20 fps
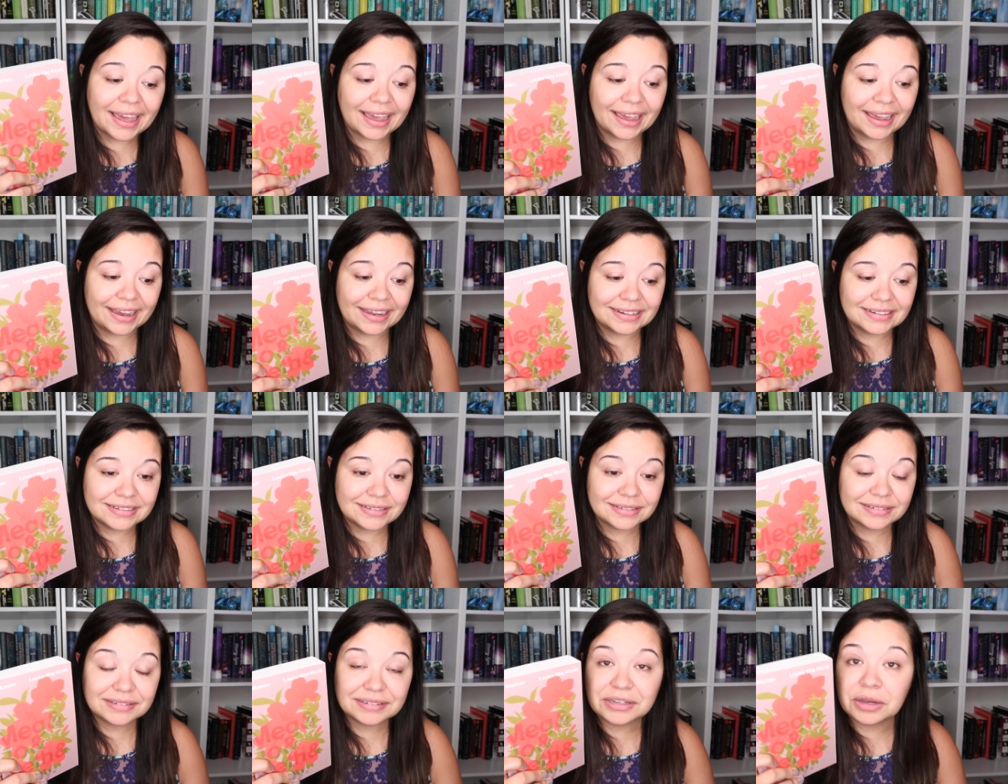
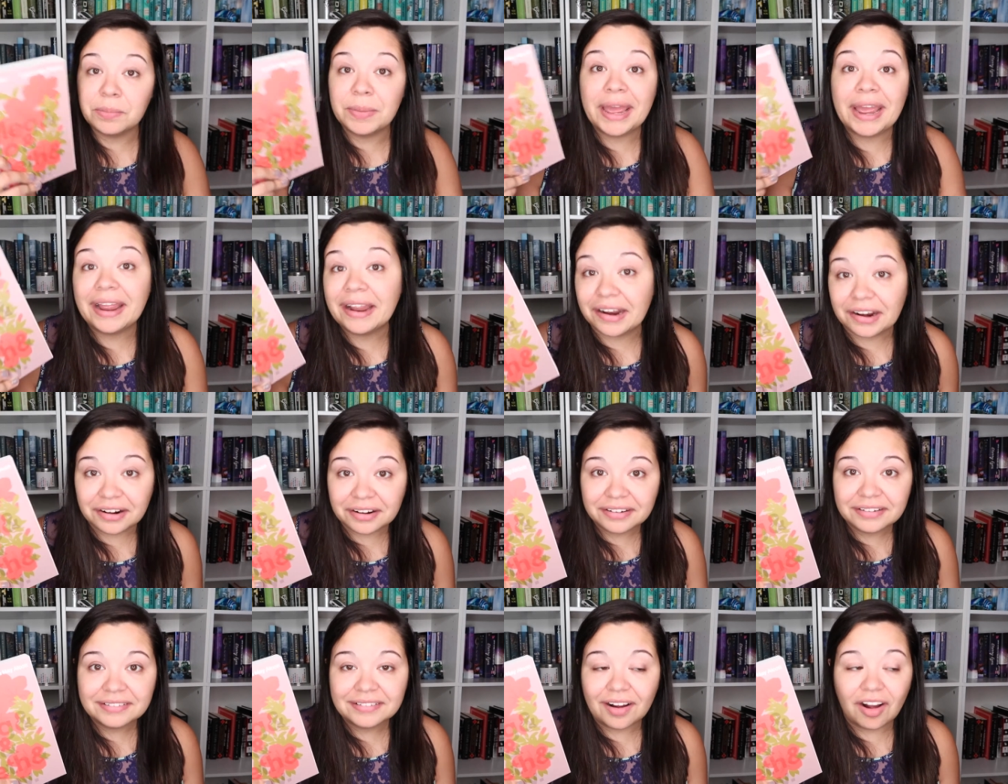and
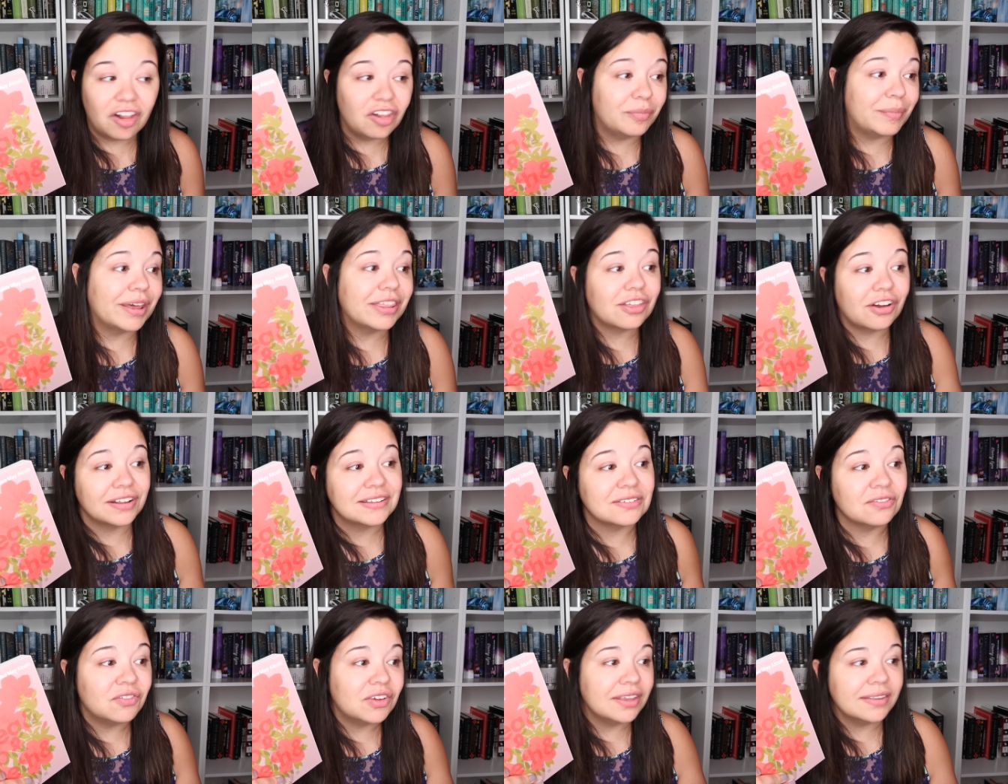compare all of my
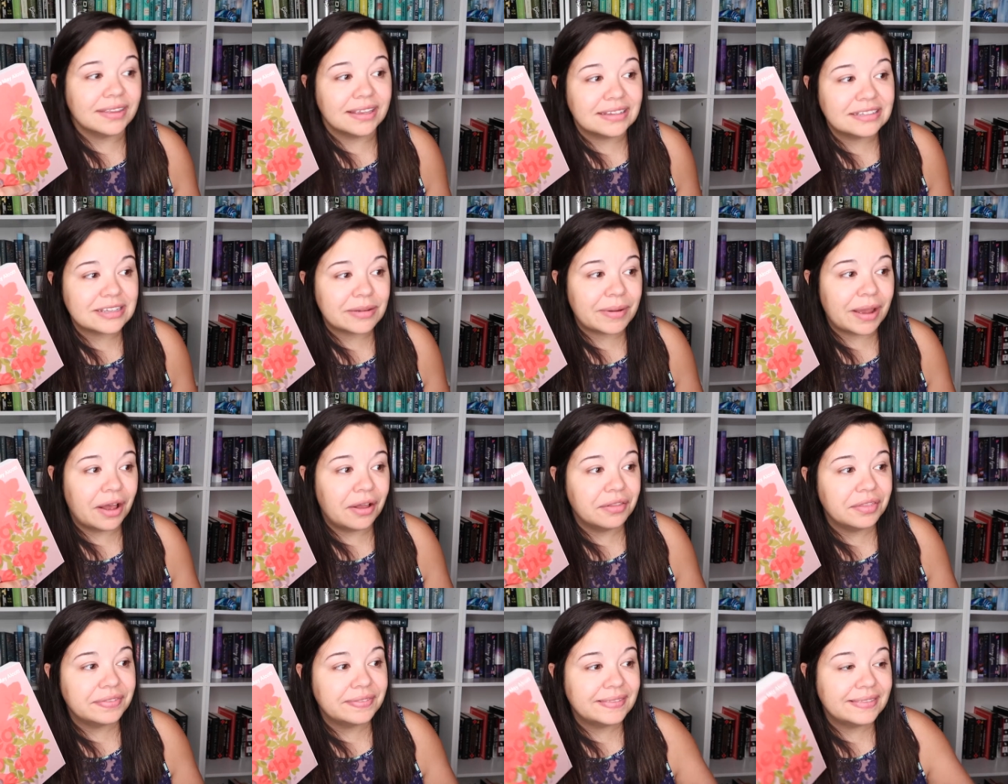thoughts and feelings
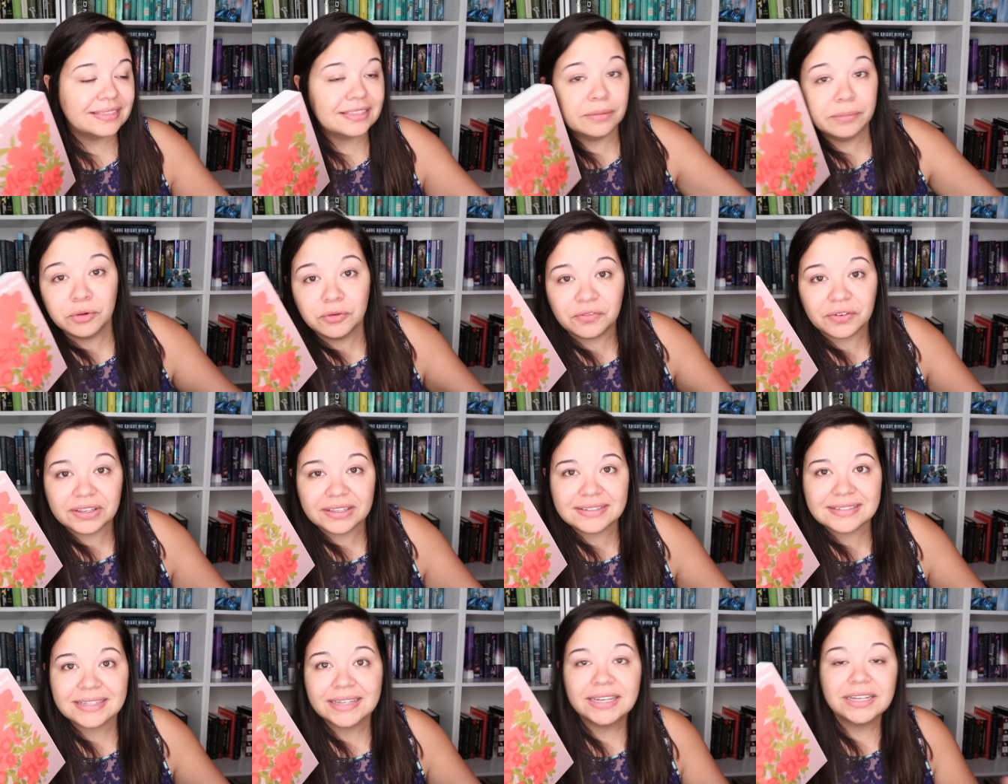about the
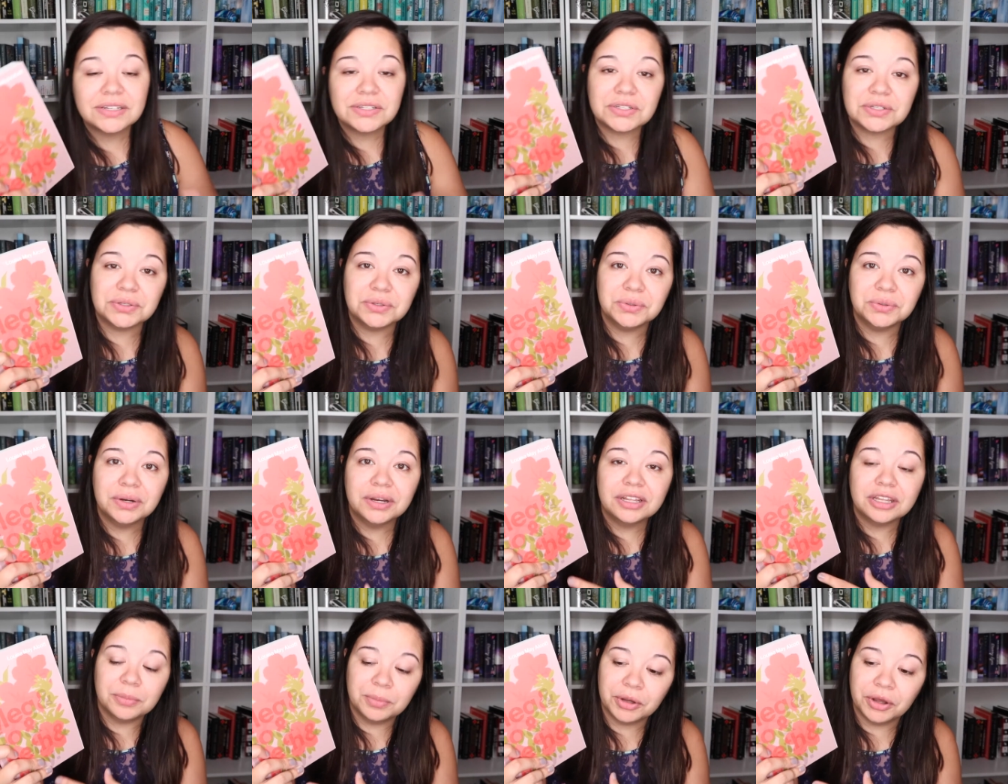movies to
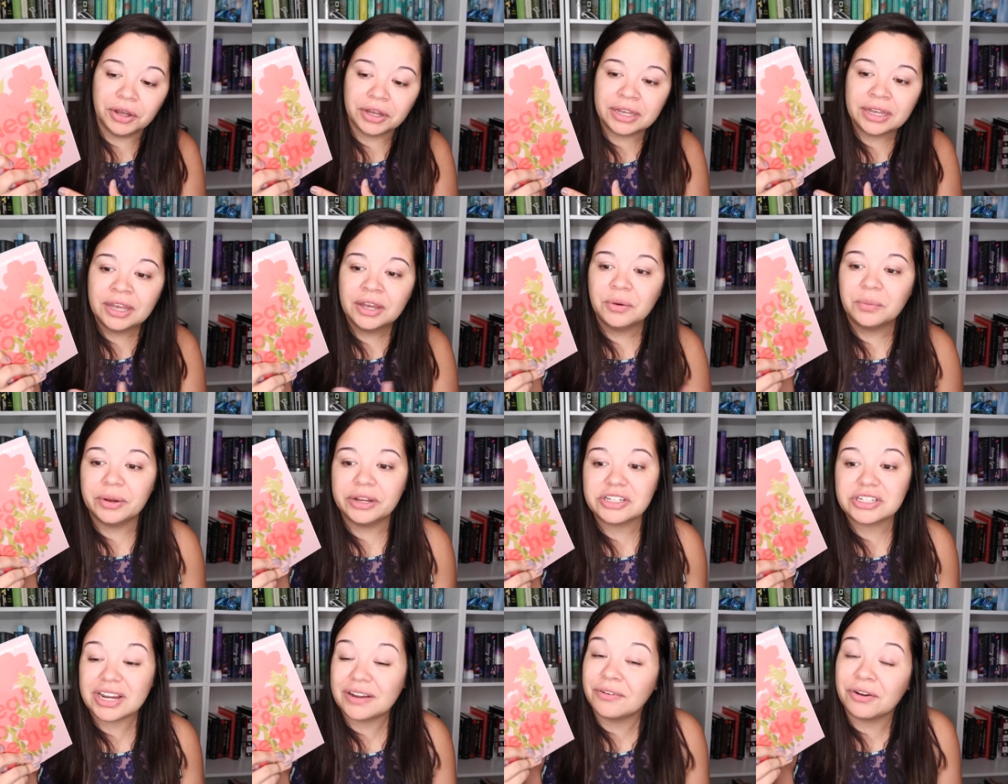the book,
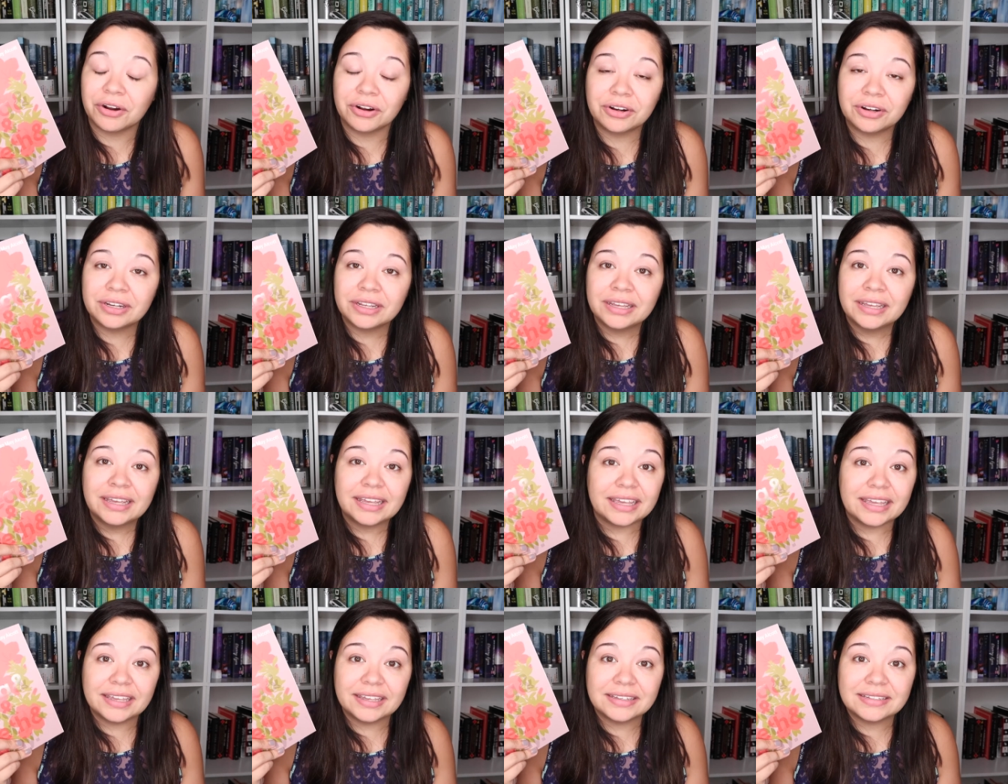which I've heard
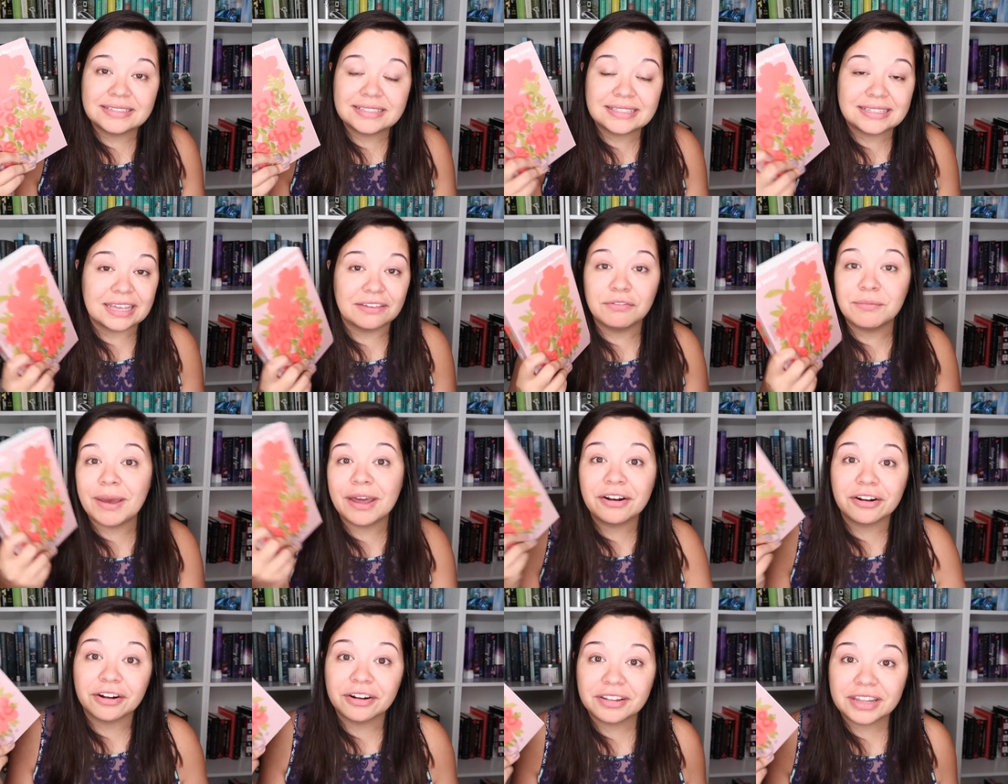is even
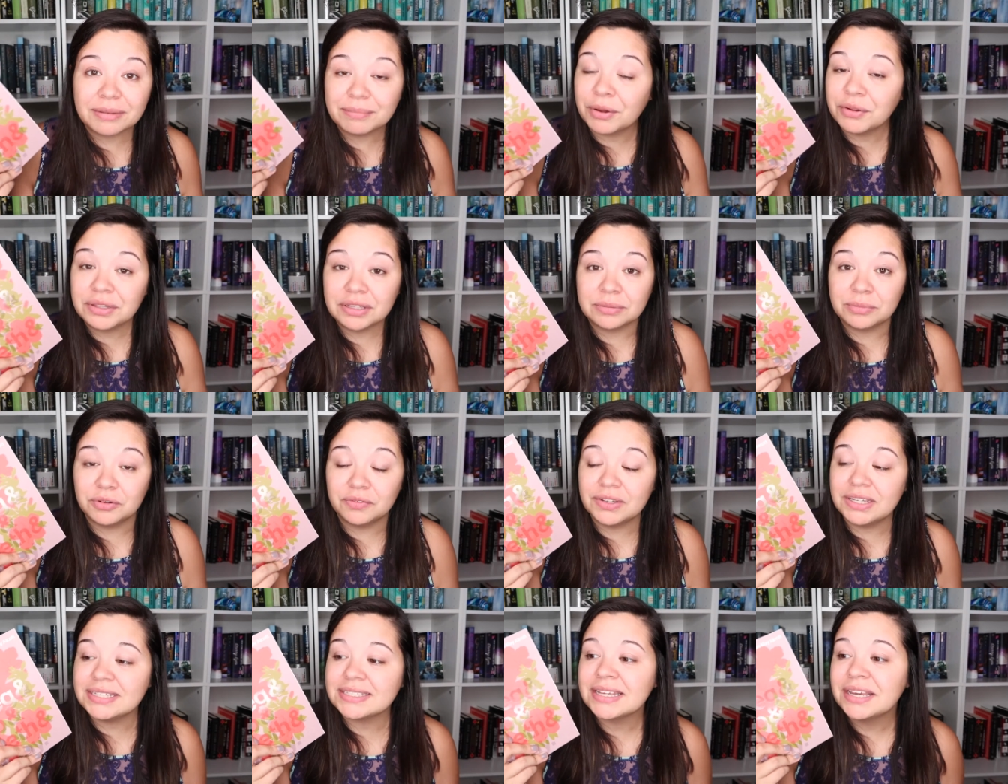better than both of the
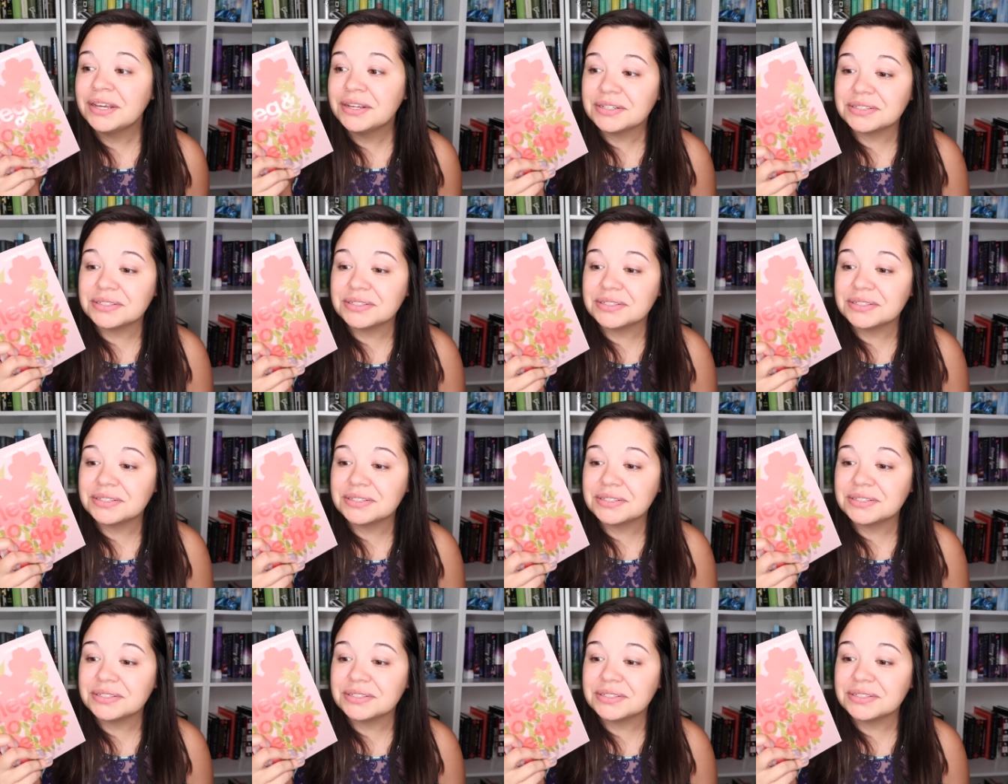movies,